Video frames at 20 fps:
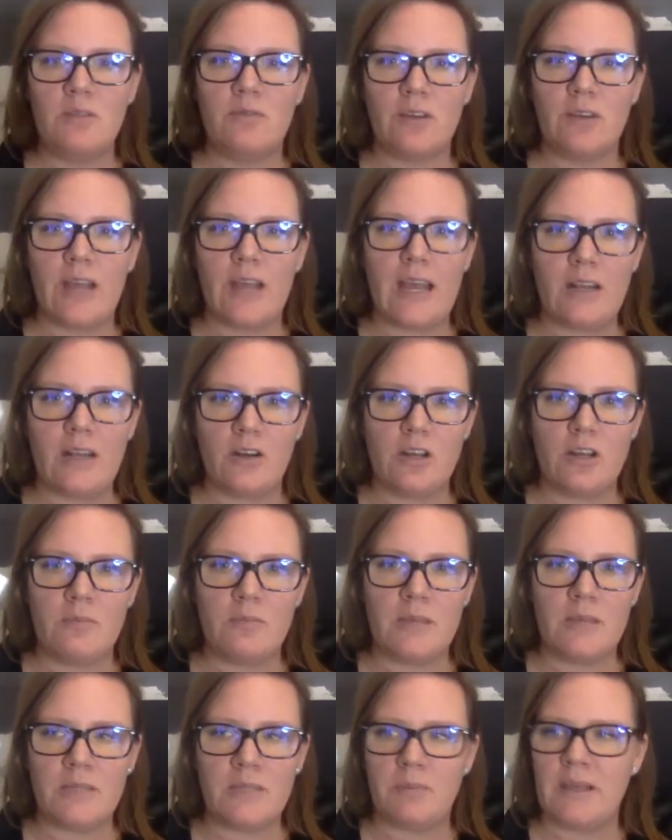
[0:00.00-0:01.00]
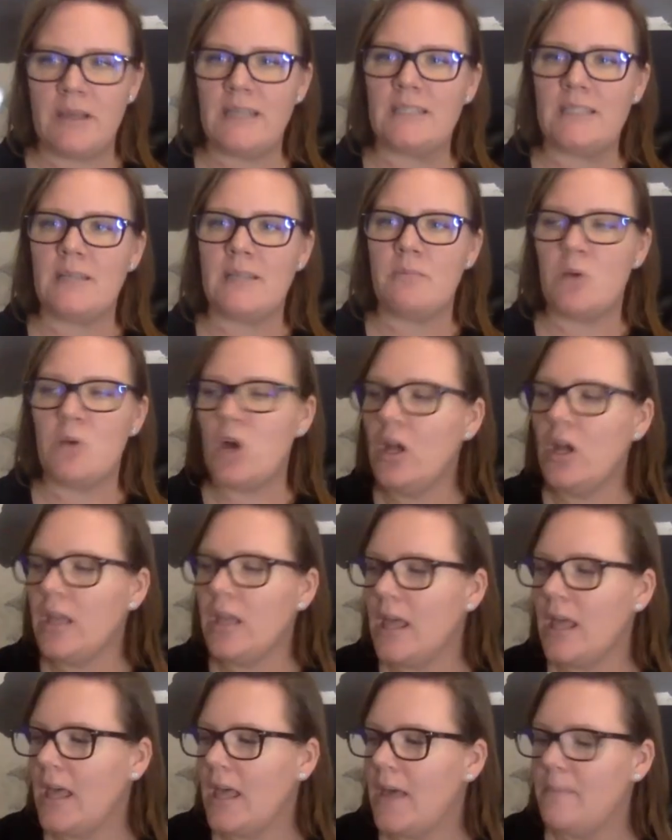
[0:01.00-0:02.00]
you forget or you misplace the book,
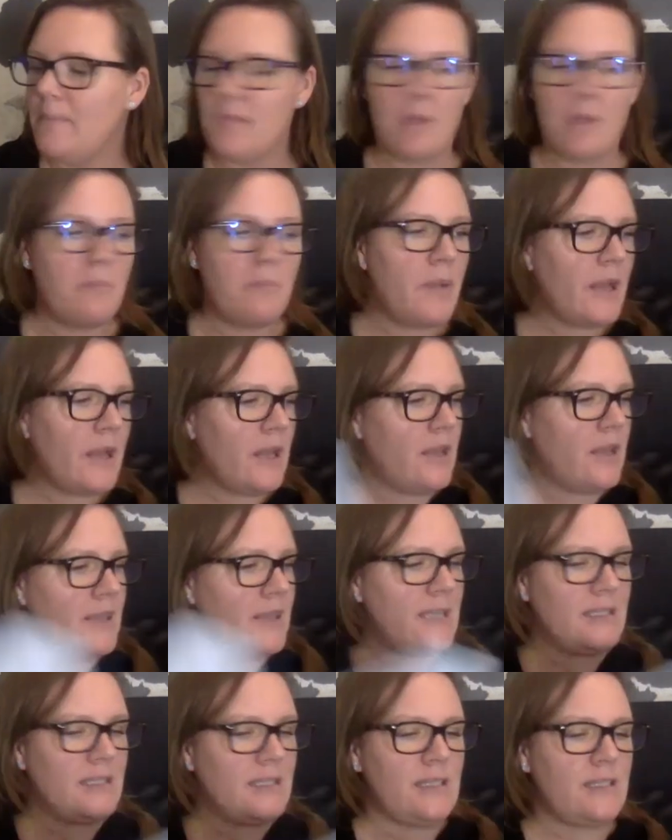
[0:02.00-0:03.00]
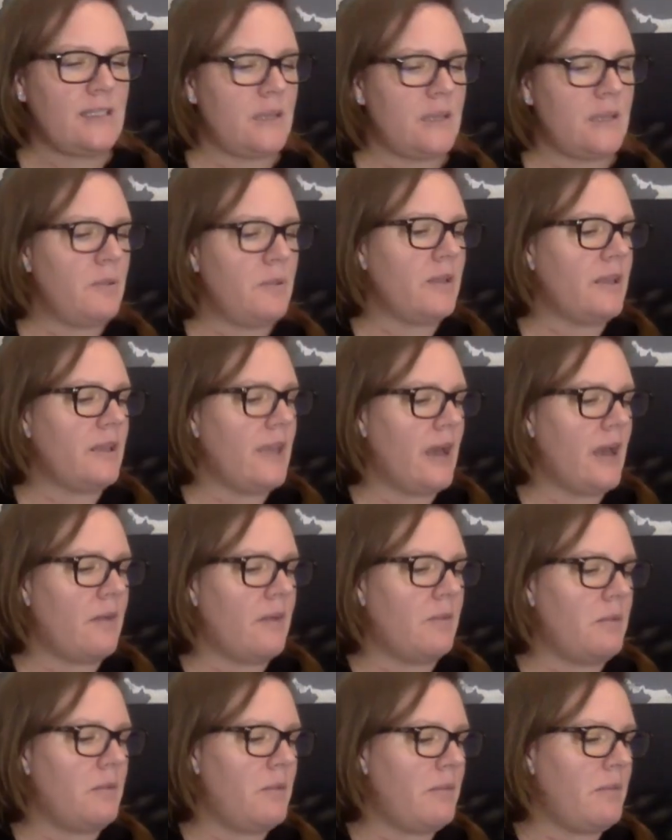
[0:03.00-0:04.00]
but this is typically how
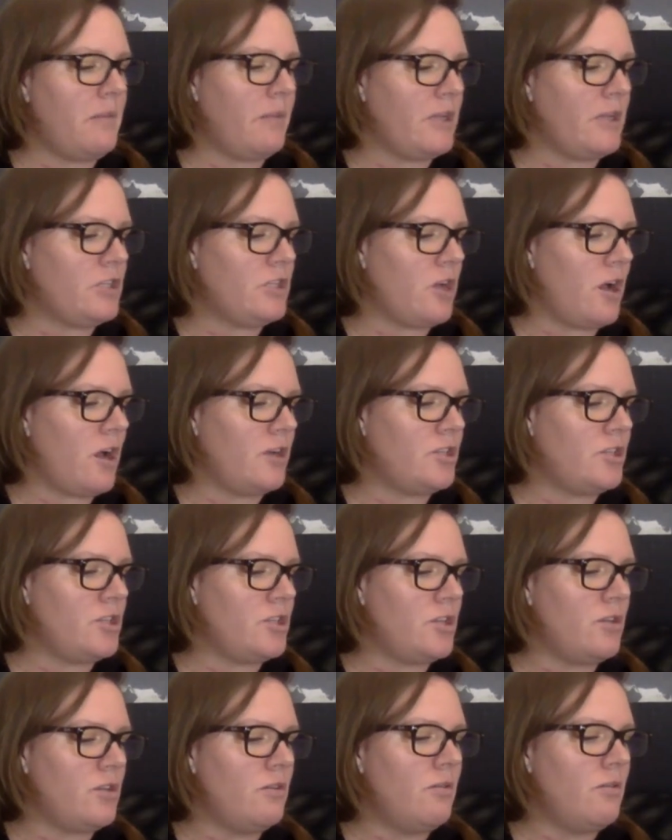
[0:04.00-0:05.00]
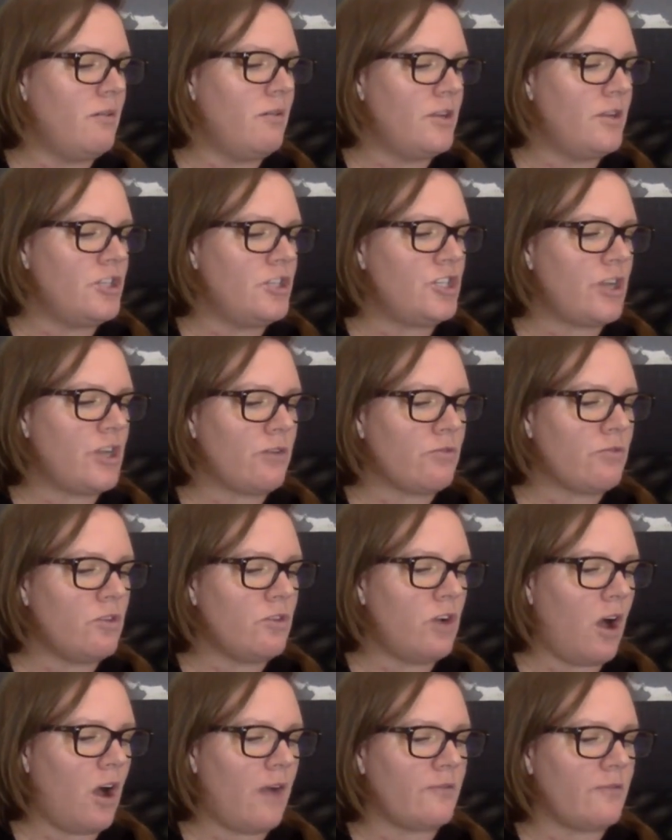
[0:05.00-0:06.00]
many people I talk to, general
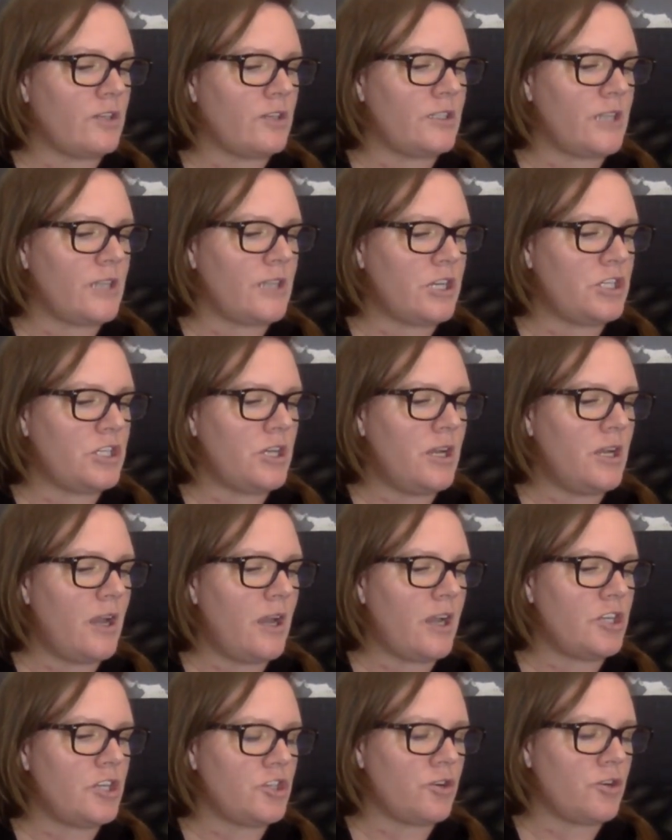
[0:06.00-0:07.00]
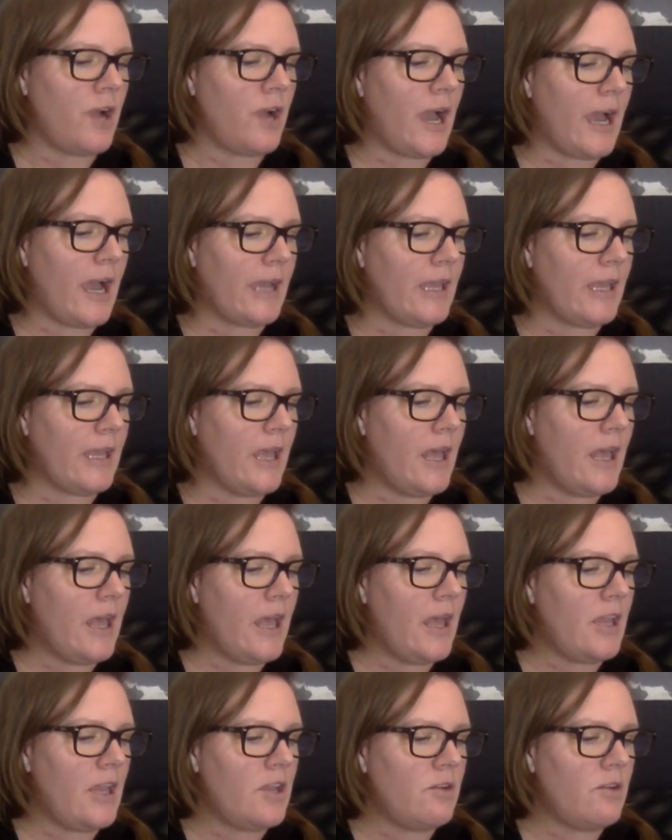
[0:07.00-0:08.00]
conversation. I track,
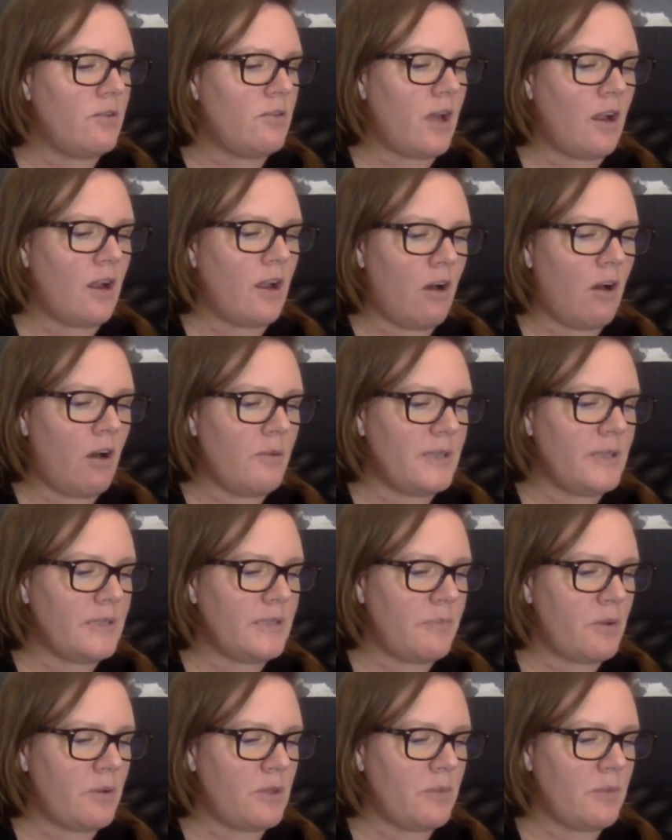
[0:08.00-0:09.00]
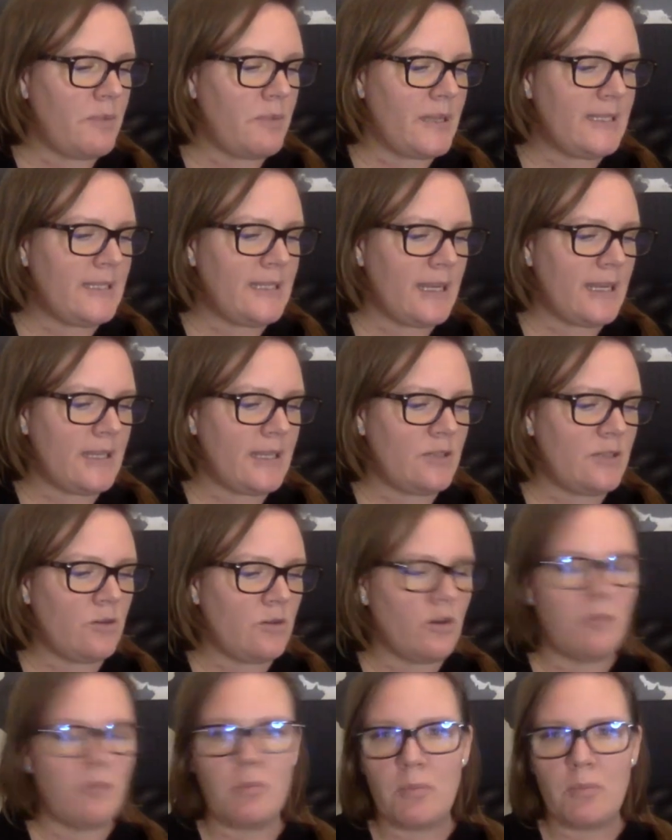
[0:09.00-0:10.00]
not always about the business
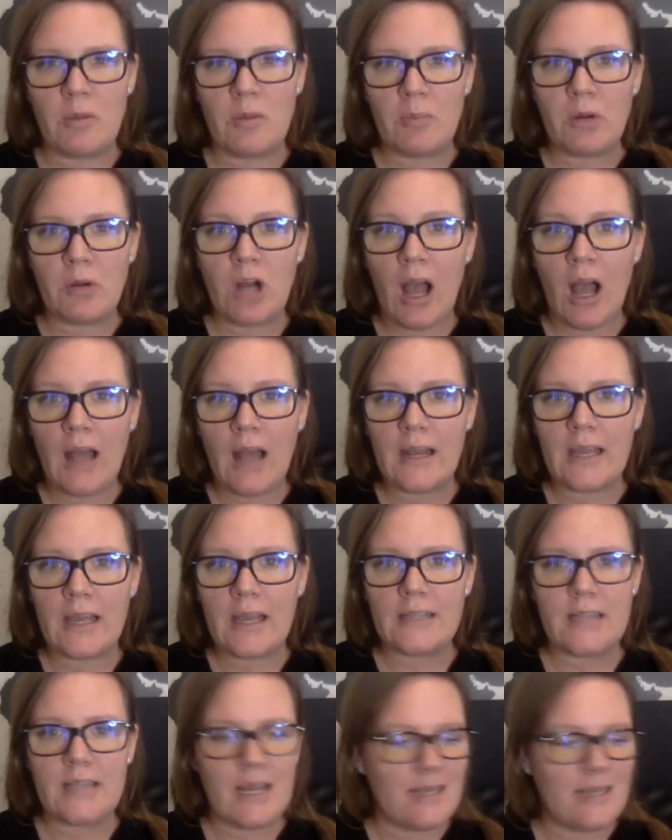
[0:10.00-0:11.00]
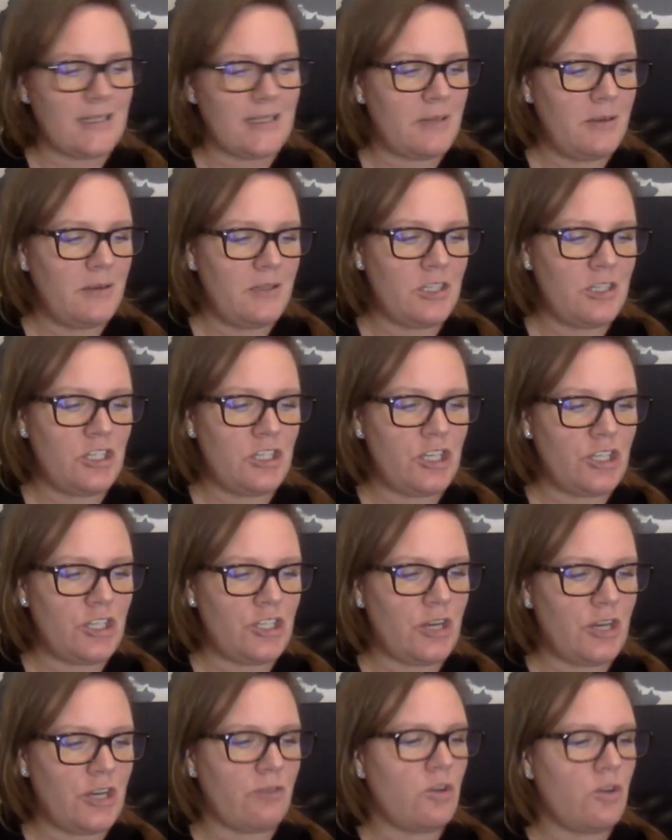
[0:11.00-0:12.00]
or the product. Sometimes it's just
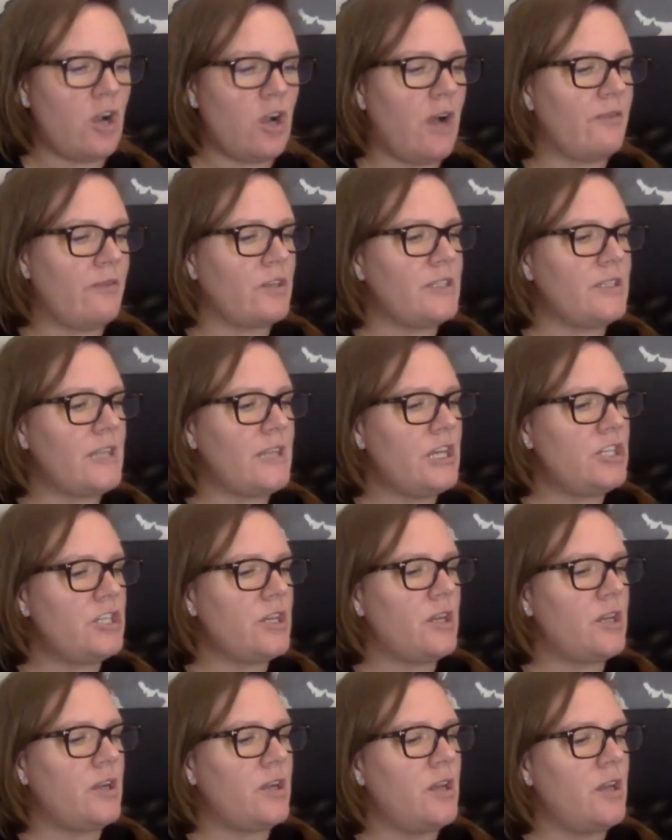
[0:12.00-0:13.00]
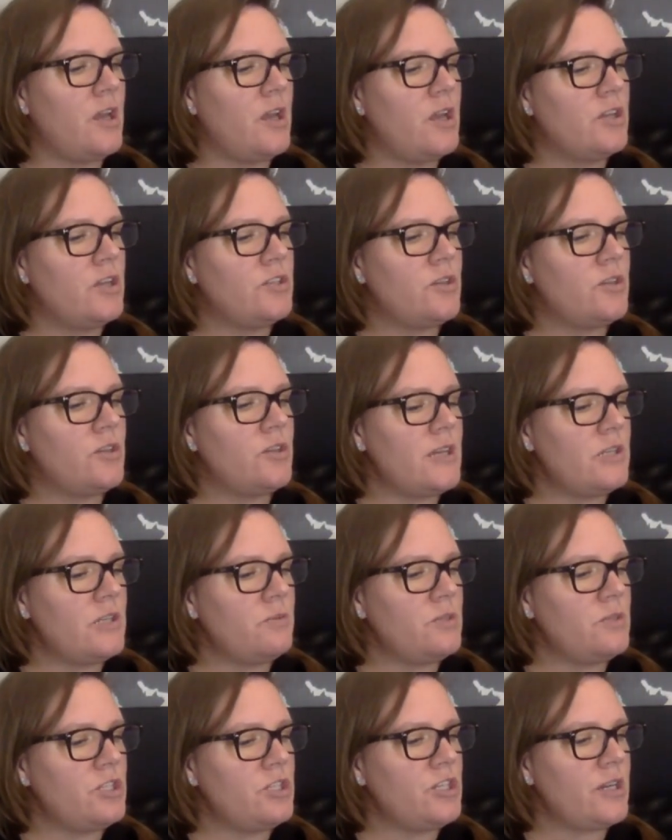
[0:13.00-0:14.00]
general conversation. So this
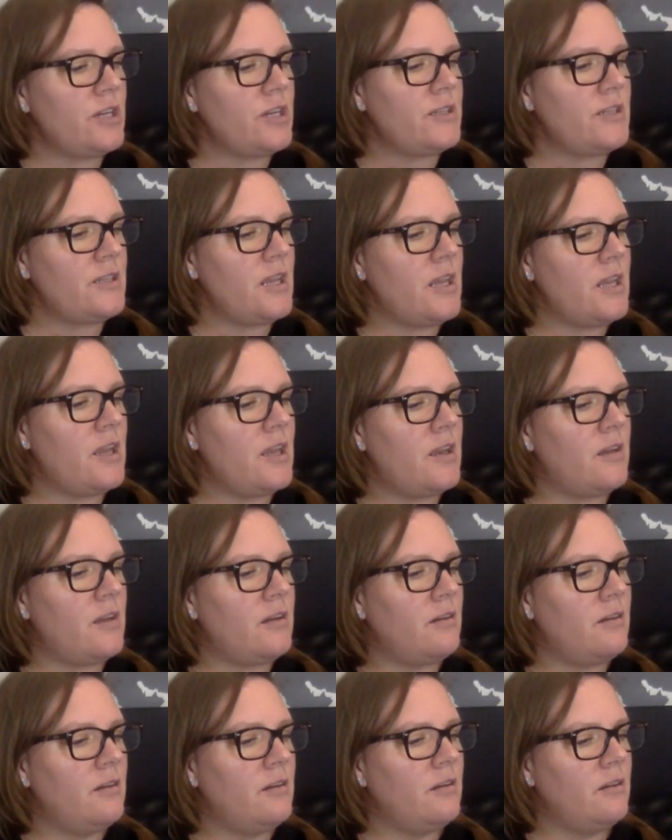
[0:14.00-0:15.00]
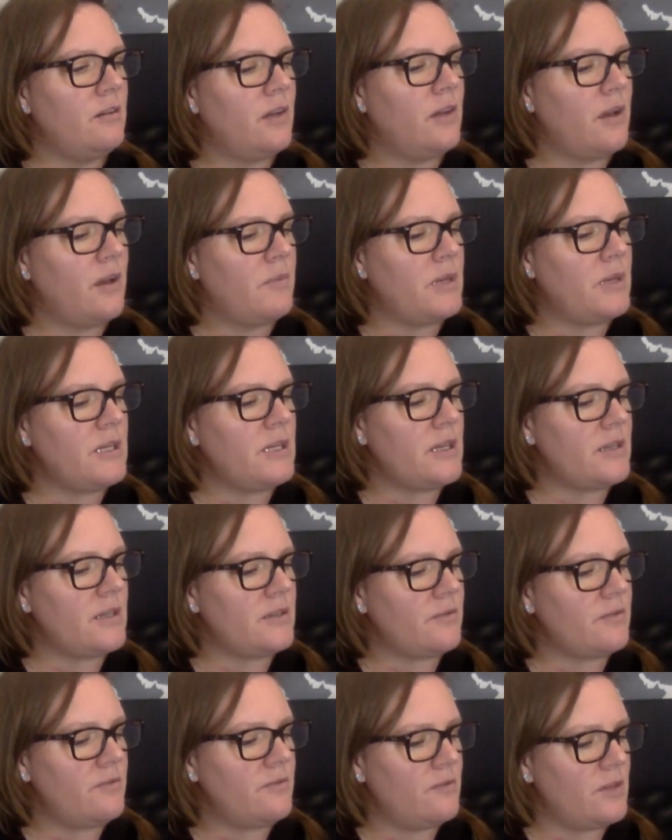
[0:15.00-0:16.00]
was just in, how many
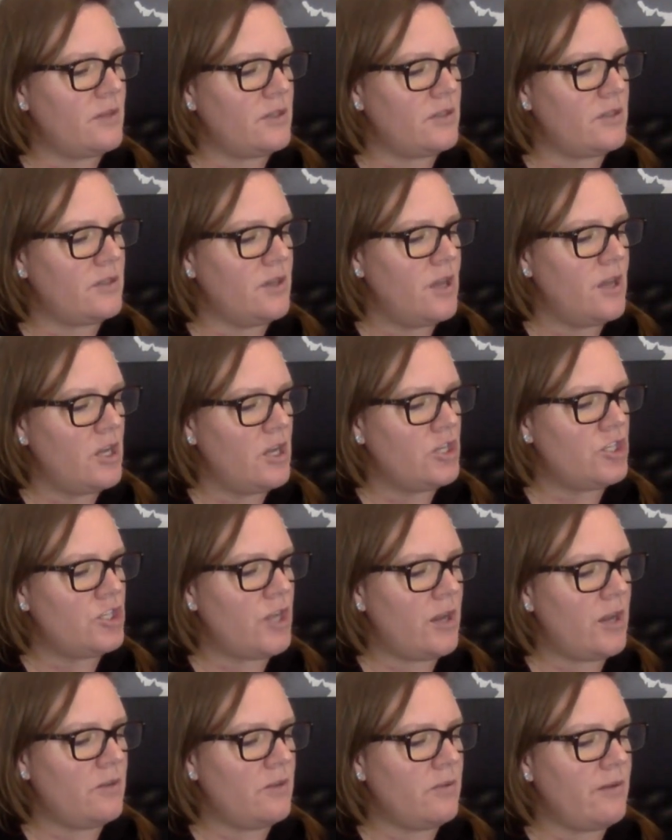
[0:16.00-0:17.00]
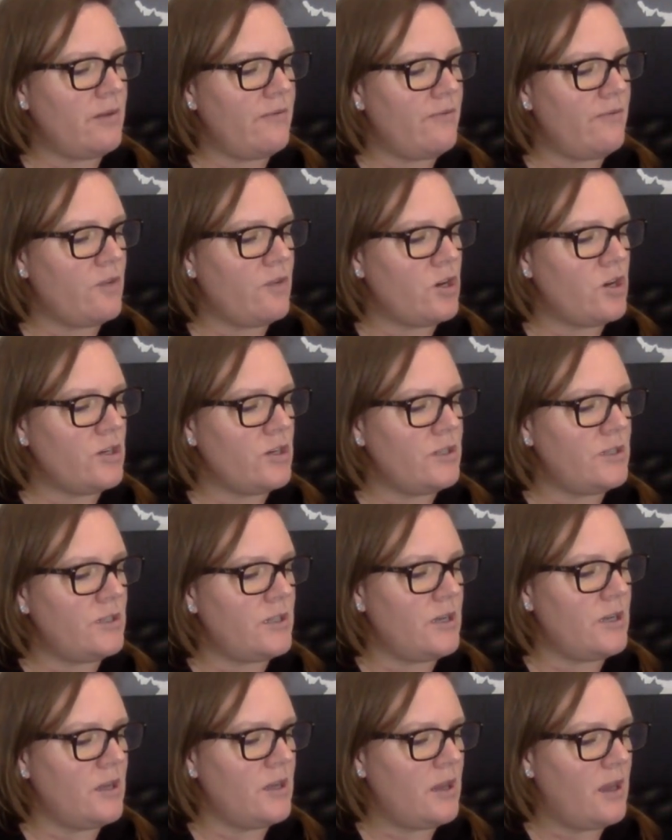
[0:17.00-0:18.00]
days is this? January
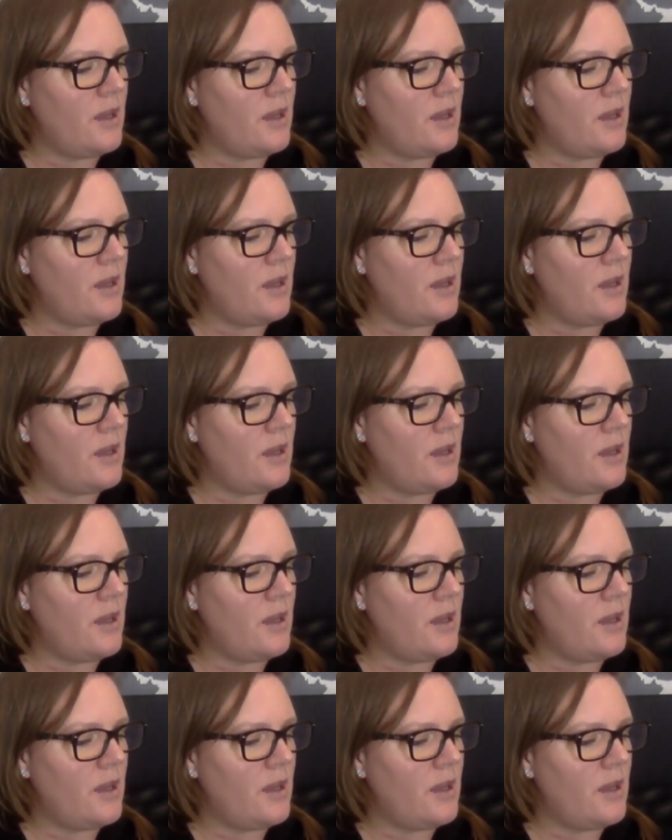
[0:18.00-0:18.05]
1st.